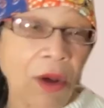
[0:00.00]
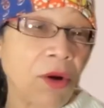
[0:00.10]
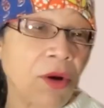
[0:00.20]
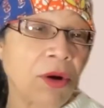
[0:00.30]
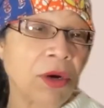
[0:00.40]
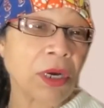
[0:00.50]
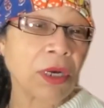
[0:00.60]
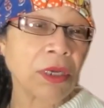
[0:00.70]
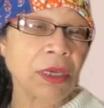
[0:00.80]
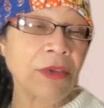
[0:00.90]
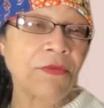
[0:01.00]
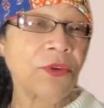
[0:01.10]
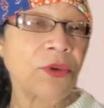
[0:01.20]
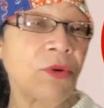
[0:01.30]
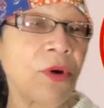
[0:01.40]
Or if
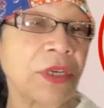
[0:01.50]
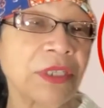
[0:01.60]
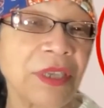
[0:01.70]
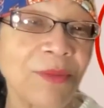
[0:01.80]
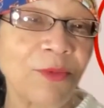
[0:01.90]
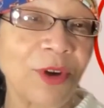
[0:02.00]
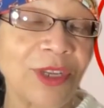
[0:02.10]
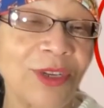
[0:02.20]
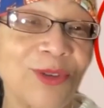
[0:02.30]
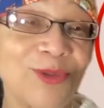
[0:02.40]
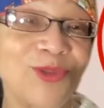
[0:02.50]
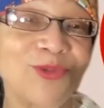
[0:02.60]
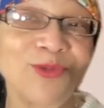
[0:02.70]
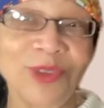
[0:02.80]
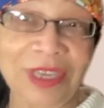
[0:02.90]
you are someone
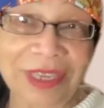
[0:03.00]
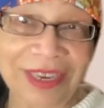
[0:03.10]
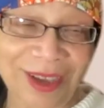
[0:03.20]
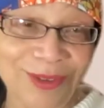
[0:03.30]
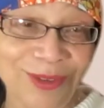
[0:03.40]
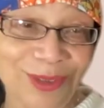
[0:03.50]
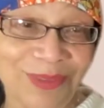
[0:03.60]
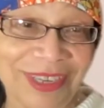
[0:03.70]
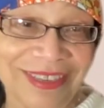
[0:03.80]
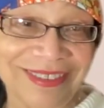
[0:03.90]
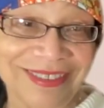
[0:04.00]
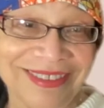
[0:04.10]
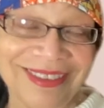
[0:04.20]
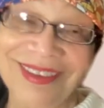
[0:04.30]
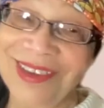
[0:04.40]
who's really knows me,
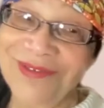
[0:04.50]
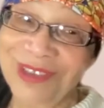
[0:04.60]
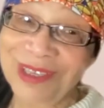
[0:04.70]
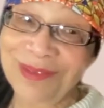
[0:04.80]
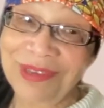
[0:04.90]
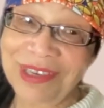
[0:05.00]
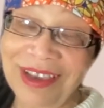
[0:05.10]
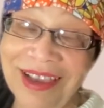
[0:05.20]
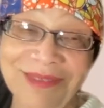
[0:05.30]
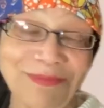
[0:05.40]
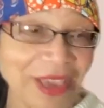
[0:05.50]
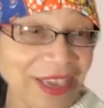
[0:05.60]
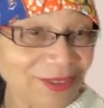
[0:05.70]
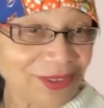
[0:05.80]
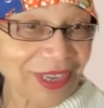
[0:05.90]
you can visit me on
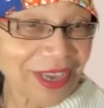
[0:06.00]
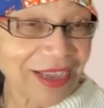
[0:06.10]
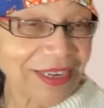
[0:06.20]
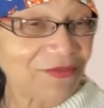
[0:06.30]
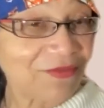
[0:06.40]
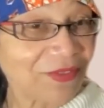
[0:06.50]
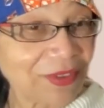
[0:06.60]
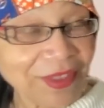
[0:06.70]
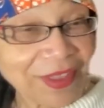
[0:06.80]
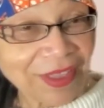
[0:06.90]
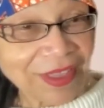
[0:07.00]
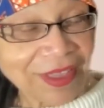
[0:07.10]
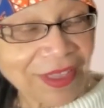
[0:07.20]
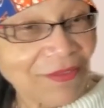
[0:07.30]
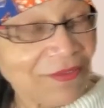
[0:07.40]
Patreon at
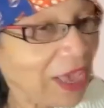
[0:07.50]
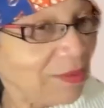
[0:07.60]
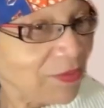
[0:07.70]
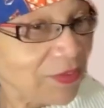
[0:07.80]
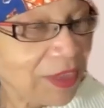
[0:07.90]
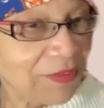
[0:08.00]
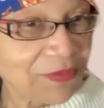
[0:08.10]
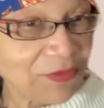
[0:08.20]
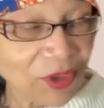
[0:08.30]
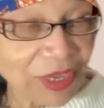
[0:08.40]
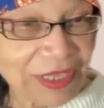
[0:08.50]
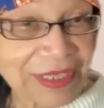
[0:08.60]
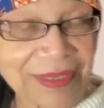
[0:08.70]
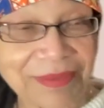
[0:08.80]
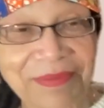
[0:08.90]
Vibrant Velvet
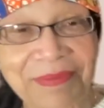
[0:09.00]
Voice.